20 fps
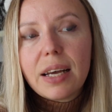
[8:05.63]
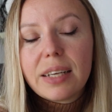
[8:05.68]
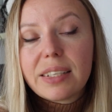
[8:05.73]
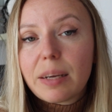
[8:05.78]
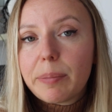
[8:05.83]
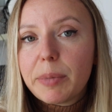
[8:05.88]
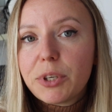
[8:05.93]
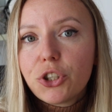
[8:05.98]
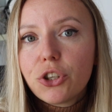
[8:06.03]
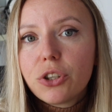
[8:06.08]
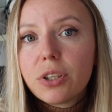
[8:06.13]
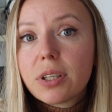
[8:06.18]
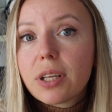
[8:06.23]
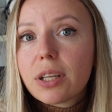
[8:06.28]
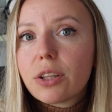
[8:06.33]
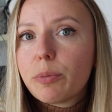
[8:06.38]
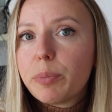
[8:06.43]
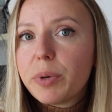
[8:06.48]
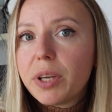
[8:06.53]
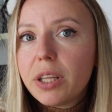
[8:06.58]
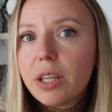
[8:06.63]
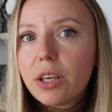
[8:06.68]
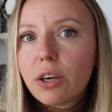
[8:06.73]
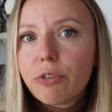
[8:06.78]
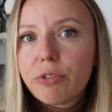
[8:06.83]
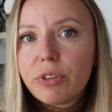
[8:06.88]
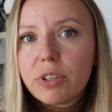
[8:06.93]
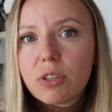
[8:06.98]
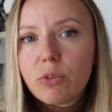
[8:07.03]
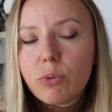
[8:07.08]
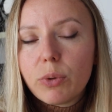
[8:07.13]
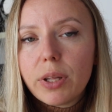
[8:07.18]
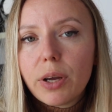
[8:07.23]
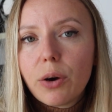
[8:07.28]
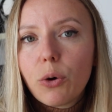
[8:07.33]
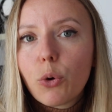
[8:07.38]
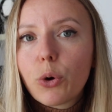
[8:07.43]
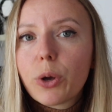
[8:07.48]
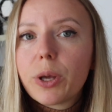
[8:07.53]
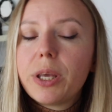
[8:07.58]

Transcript: As I mentioned it at the beginning of this video,